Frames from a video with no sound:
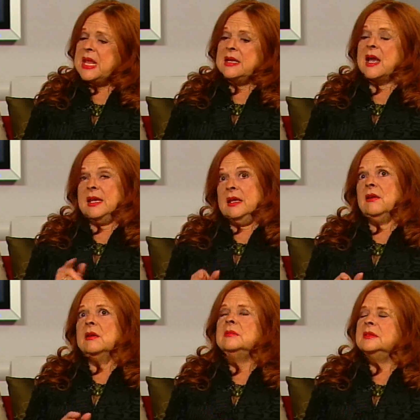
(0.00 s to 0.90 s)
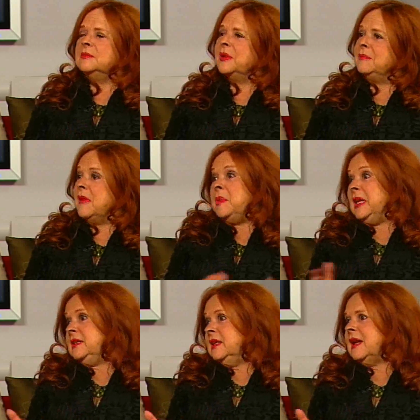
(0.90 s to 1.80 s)
not here, but yeah. maybe
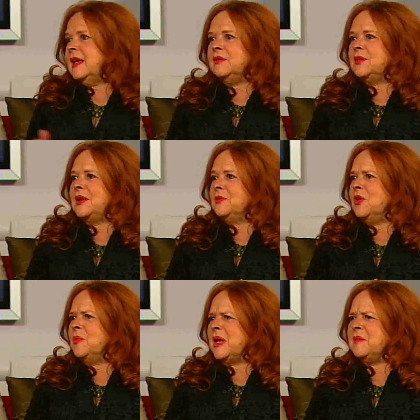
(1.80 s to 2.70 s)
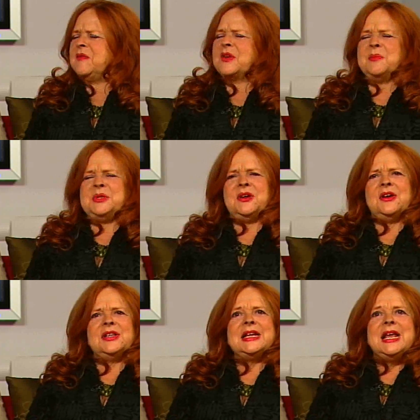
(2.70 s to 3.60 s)
he did. I don't know. I don't know about him ever coming to Ireland.